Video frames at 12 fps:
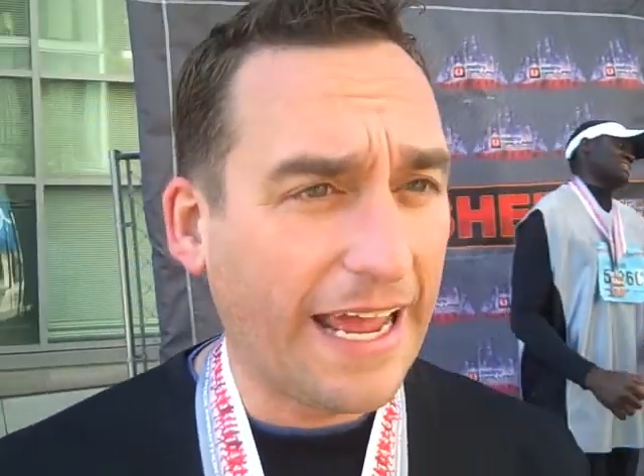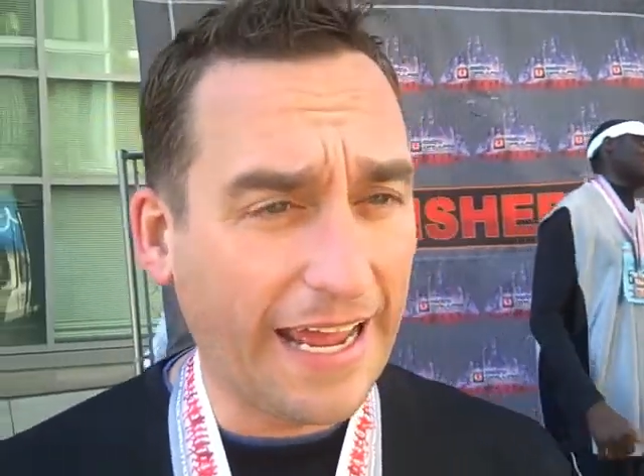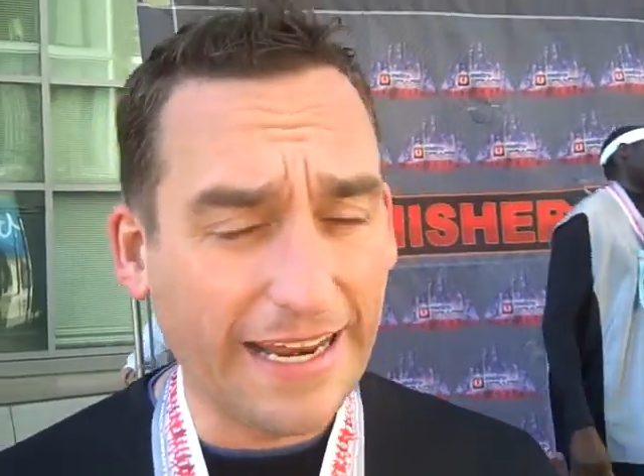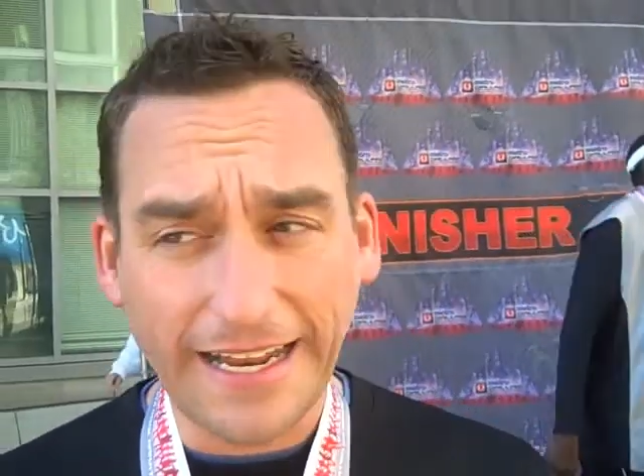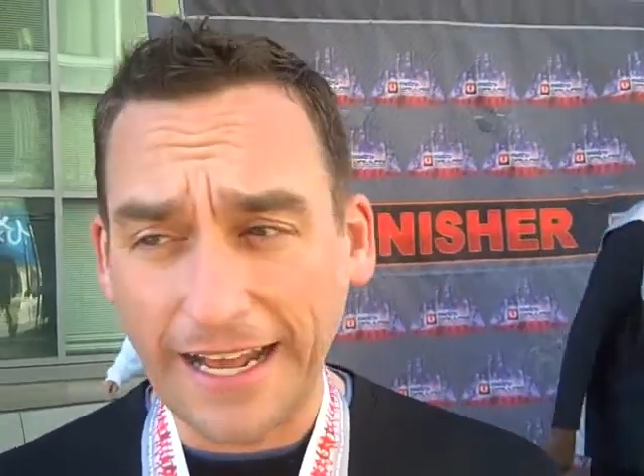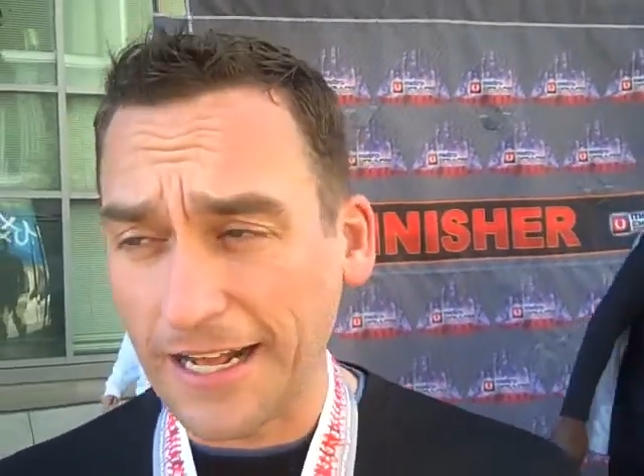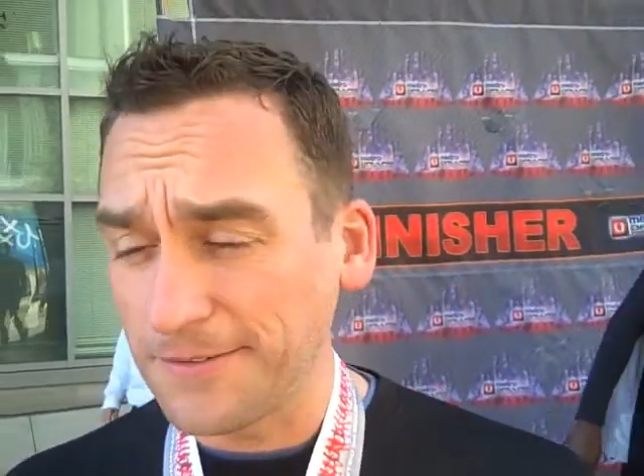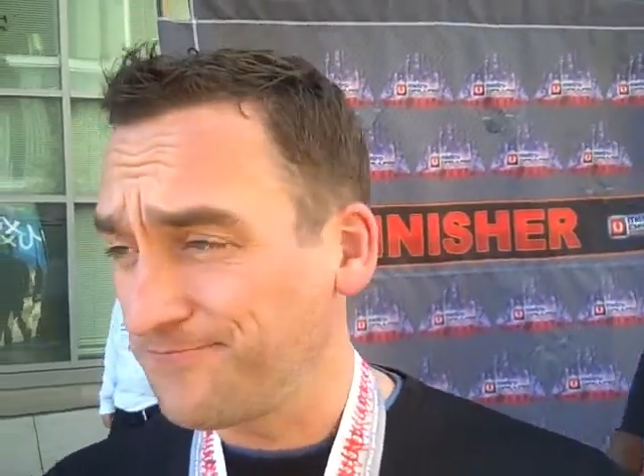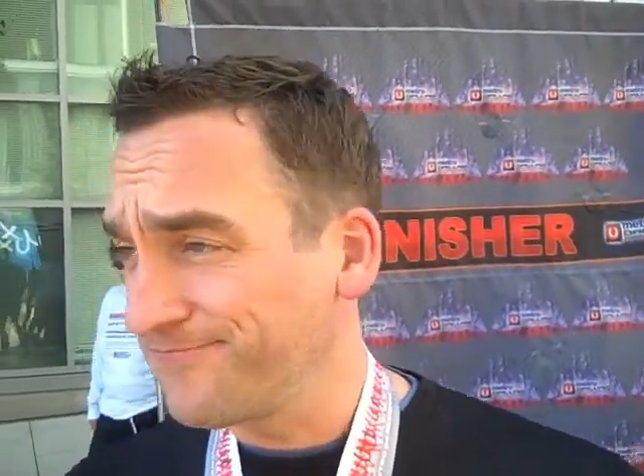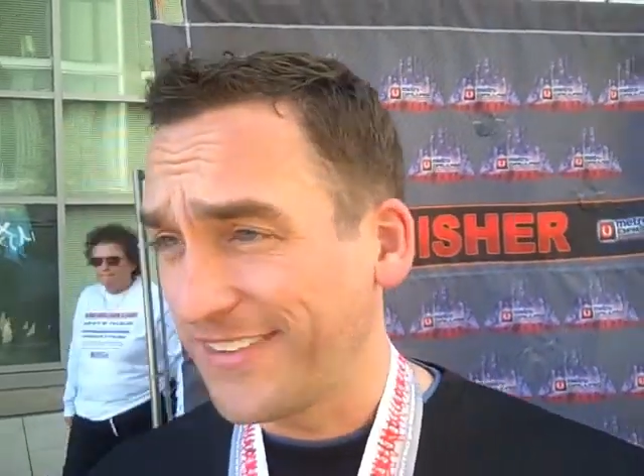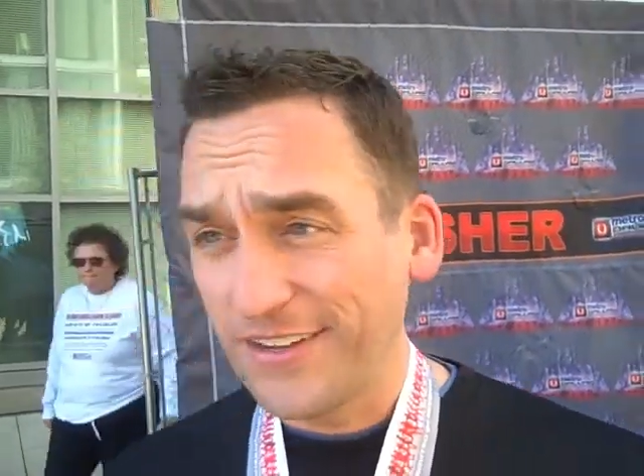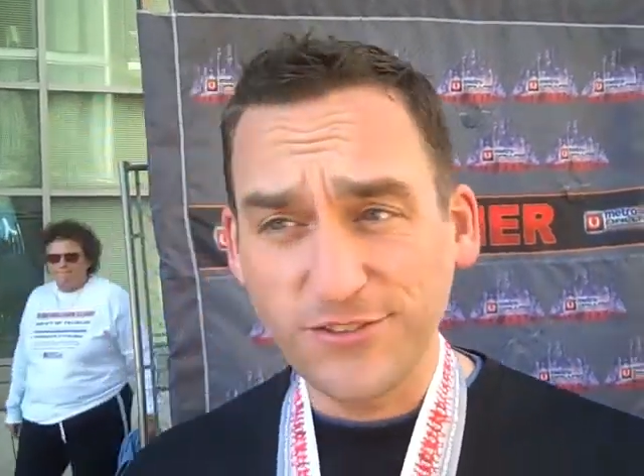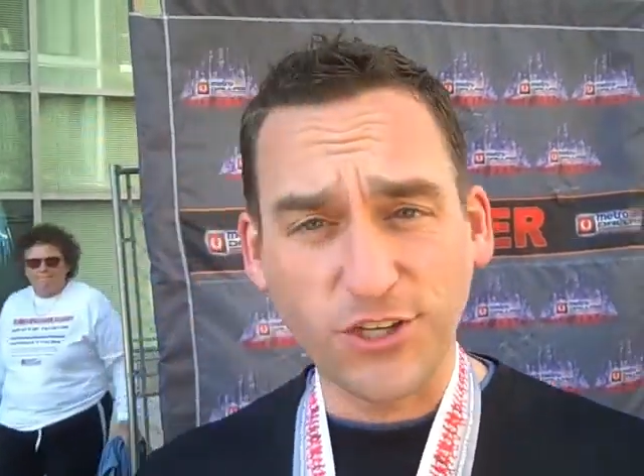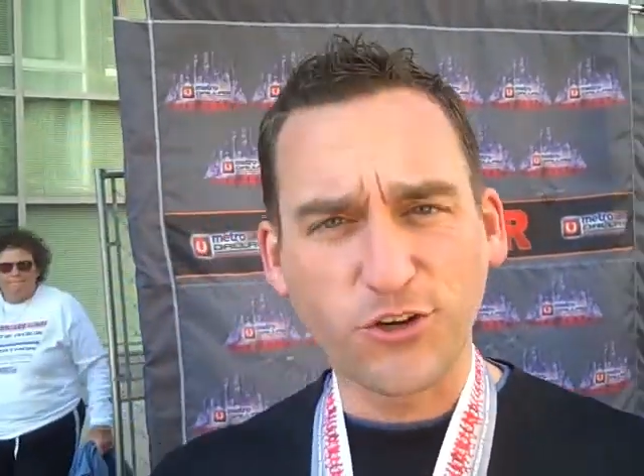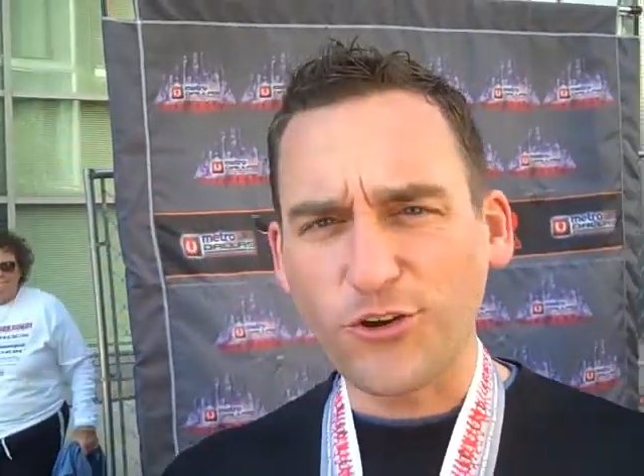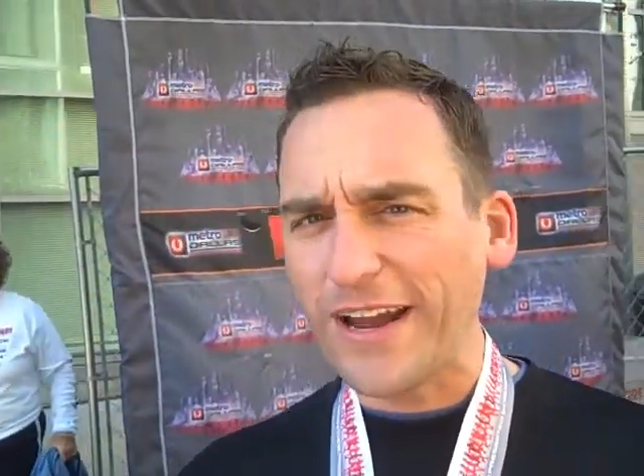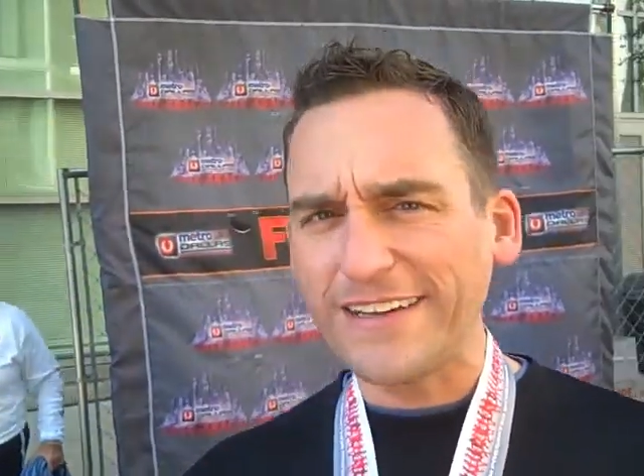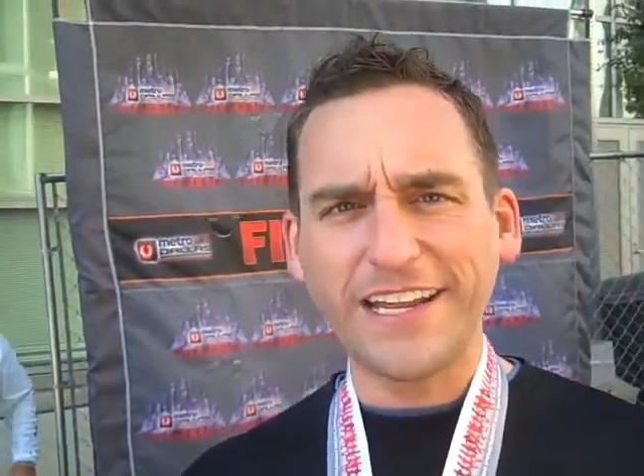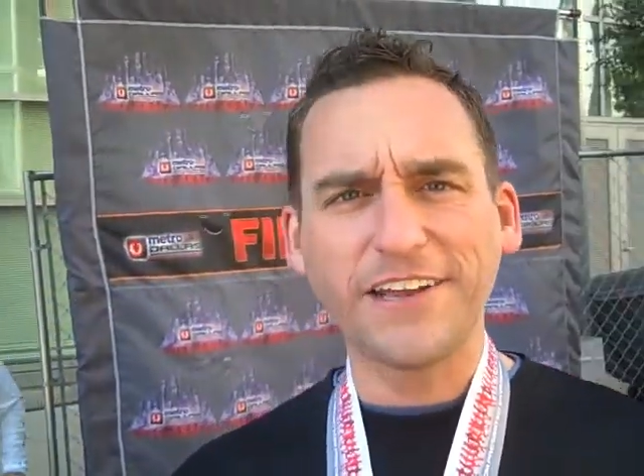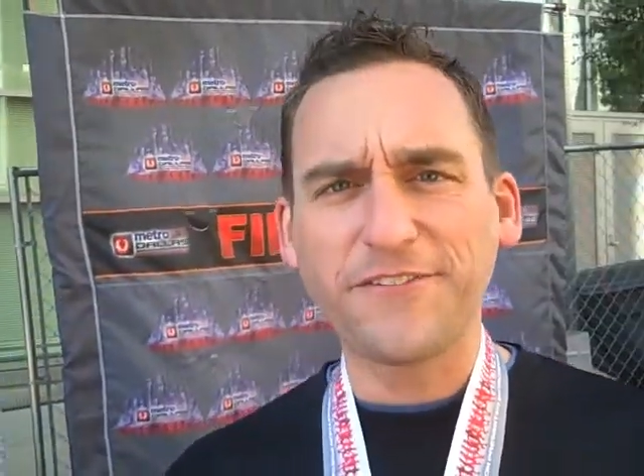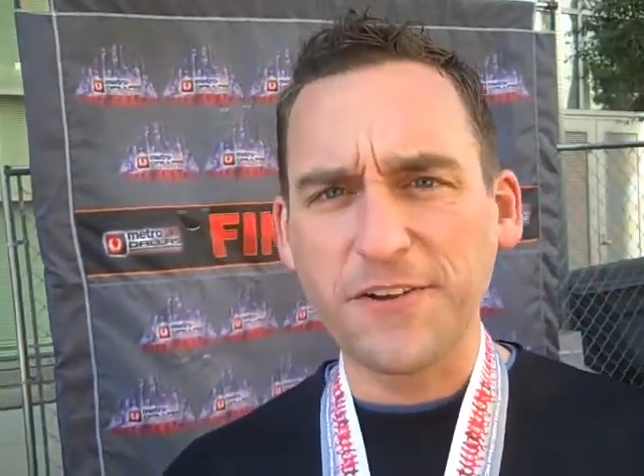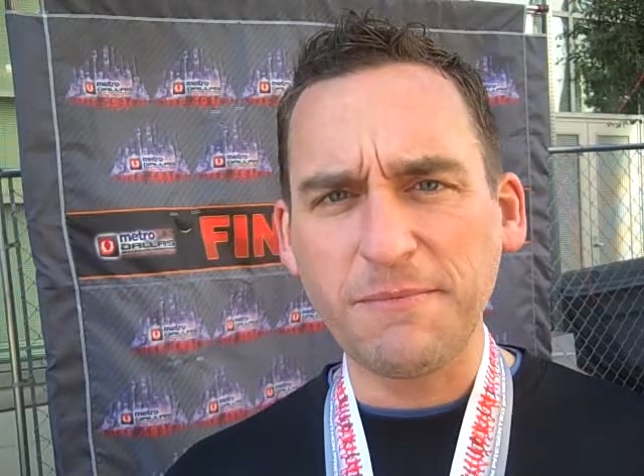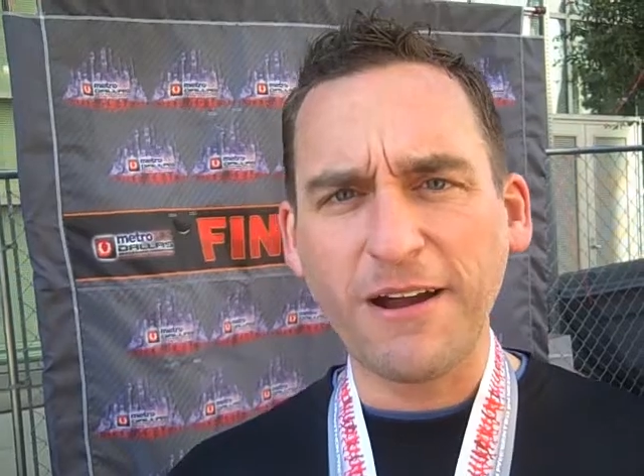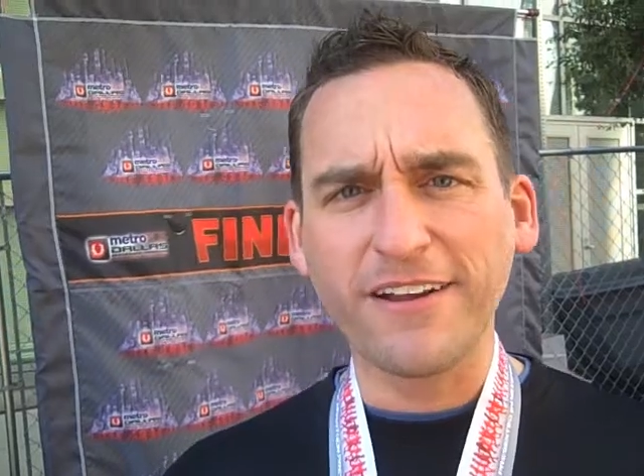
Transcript: And uh, it's a great day for a